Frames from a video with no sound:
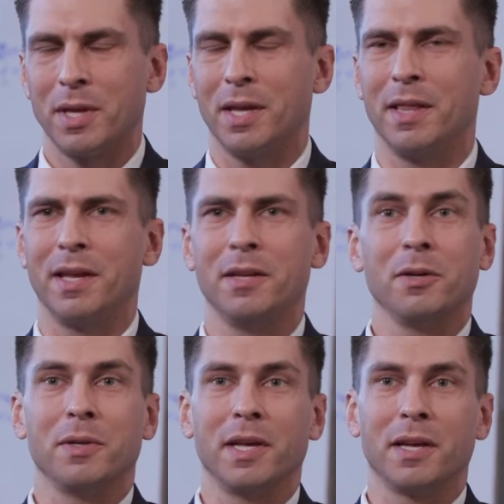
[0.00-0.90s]
And they
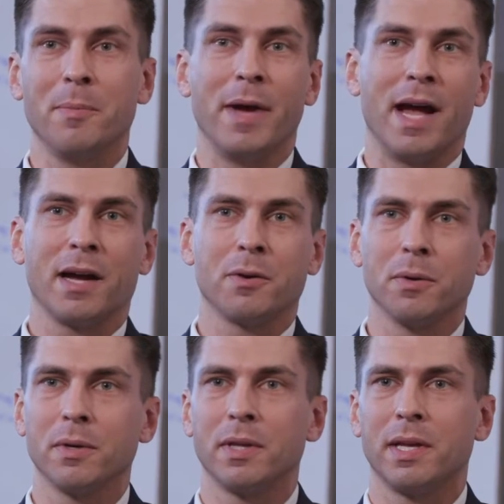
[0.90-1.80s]
do, and they come back,
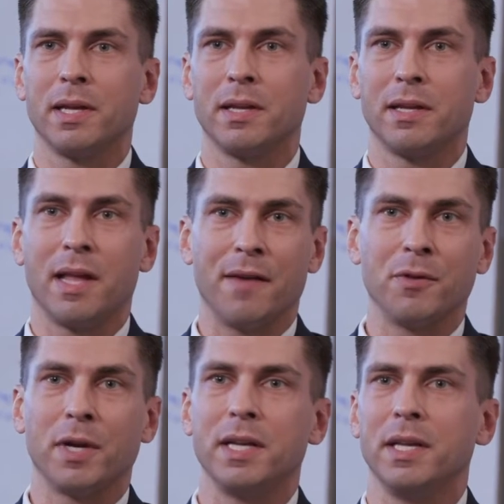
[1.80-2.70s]
or they have
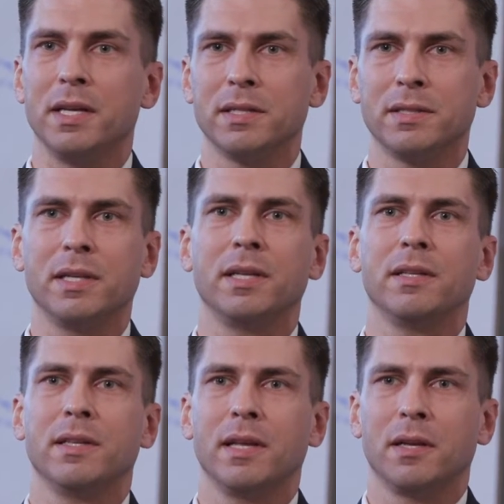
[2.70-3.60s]
their ideas
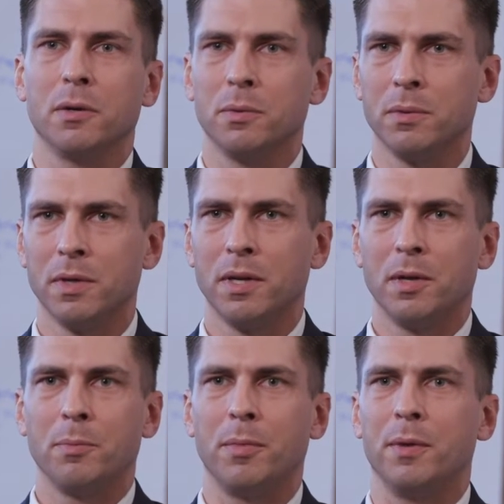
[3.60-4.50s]
and they go
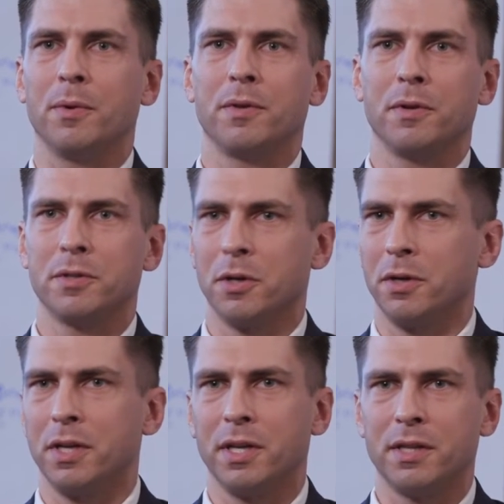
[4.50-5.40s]
meet with their
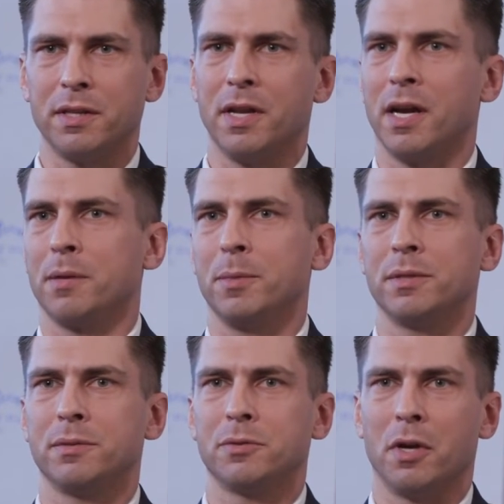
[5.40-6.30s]
attorney and get the
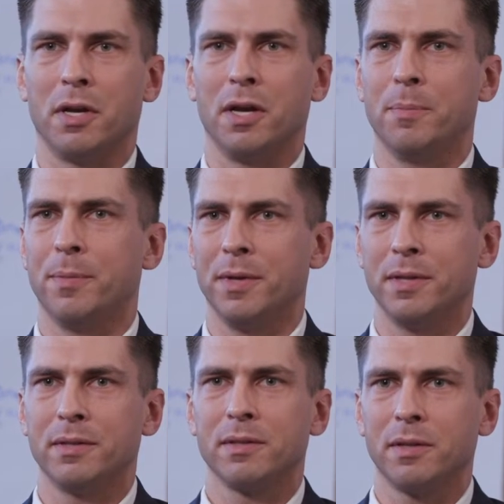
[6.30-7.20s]
documents drawn up
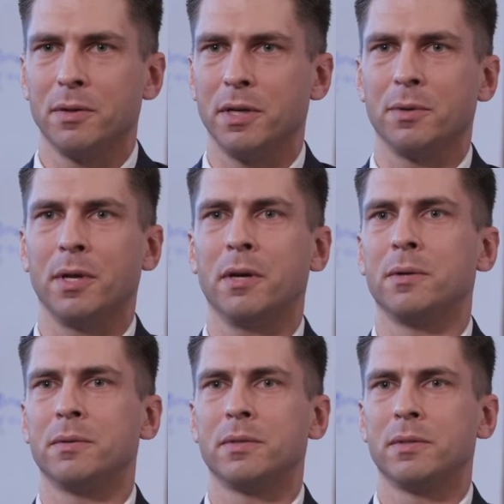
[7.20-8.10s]
and go, here we go.
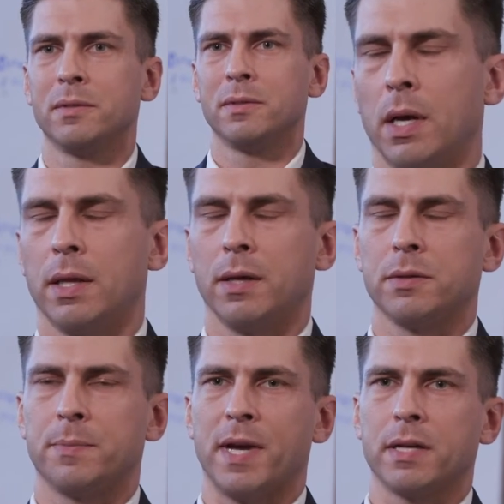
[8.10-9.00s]
I think
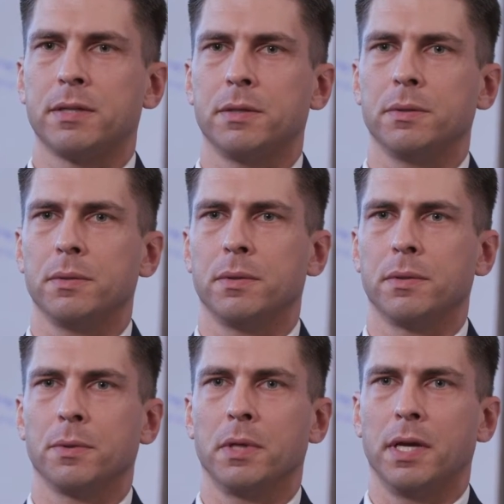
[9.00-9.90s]
it's back to
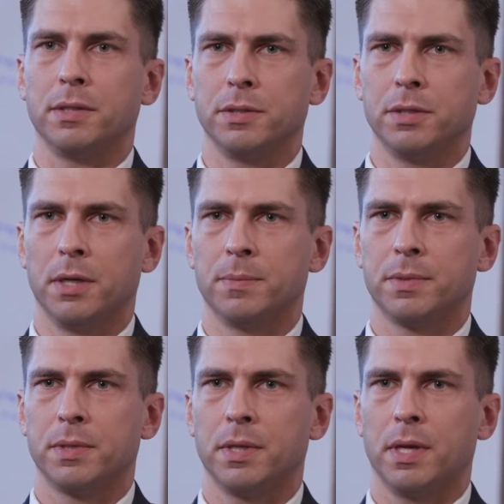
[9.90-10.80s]
the
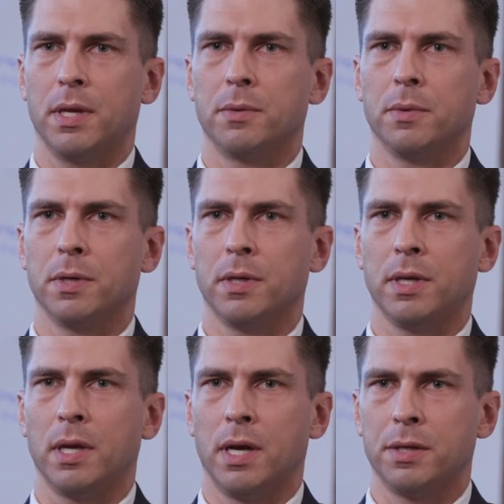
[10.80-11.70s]
relationships and
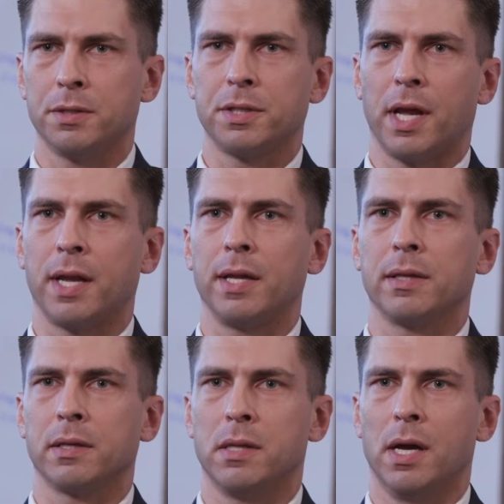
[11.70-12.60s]
really understanding
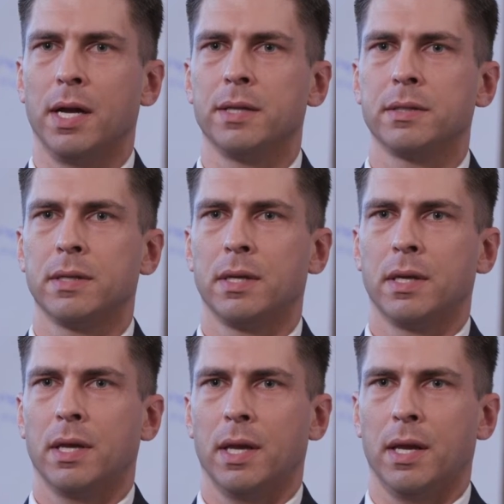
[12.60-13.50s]
the client
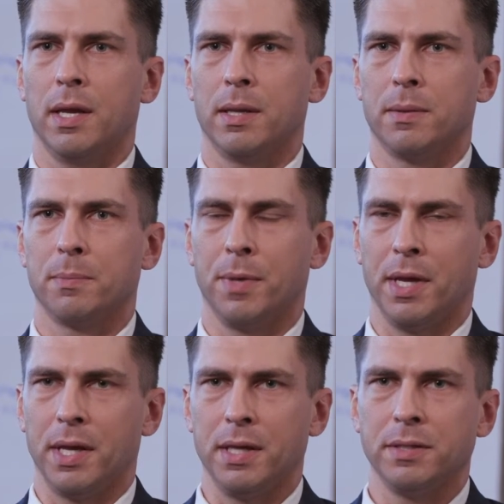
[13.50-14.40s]
and
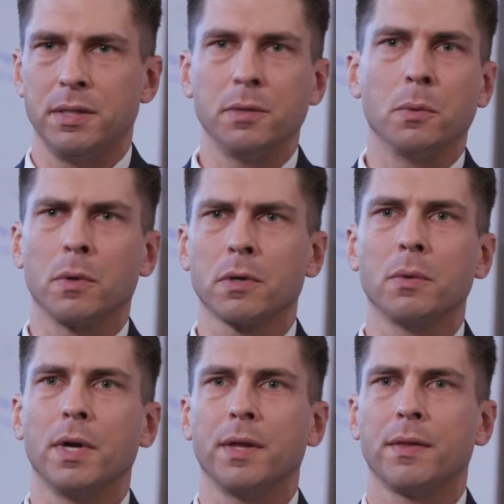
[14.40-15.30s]
being easy to work
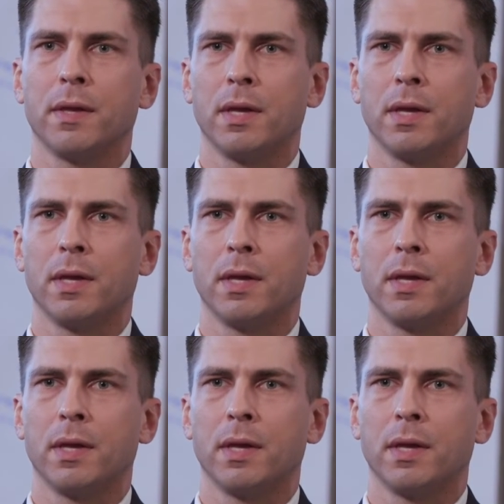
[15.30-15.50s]
with.